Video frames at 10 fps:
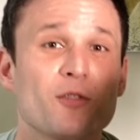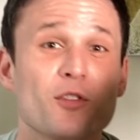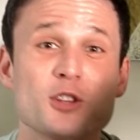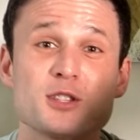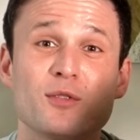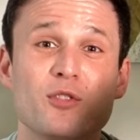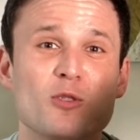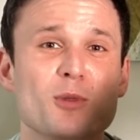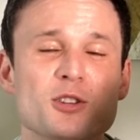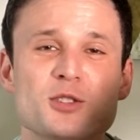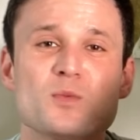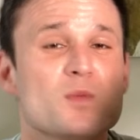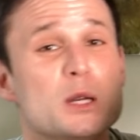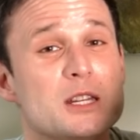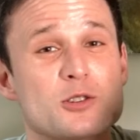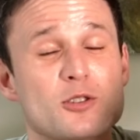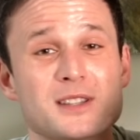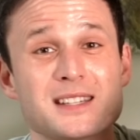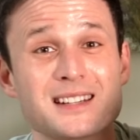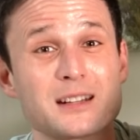First and foremost, we need to
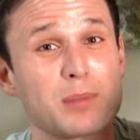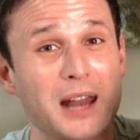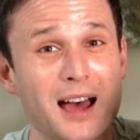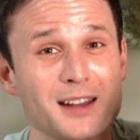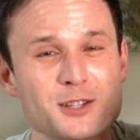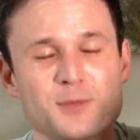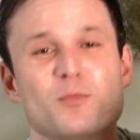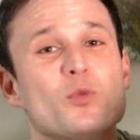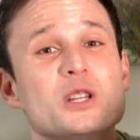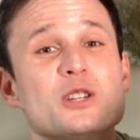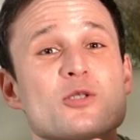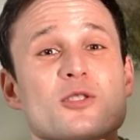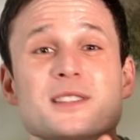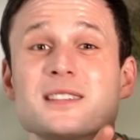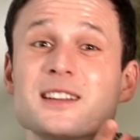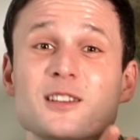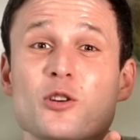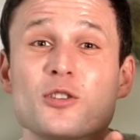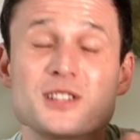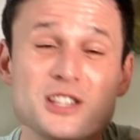consider the plant, we need to consider the
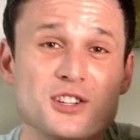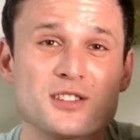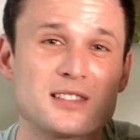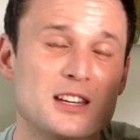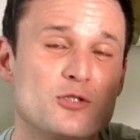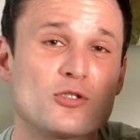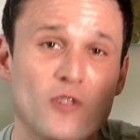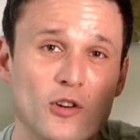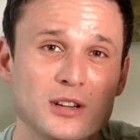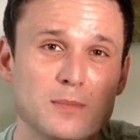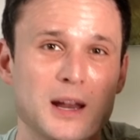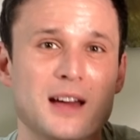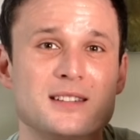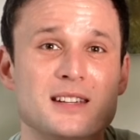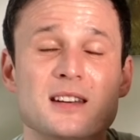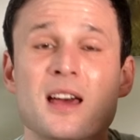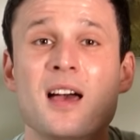conditions that you're growing the plant in,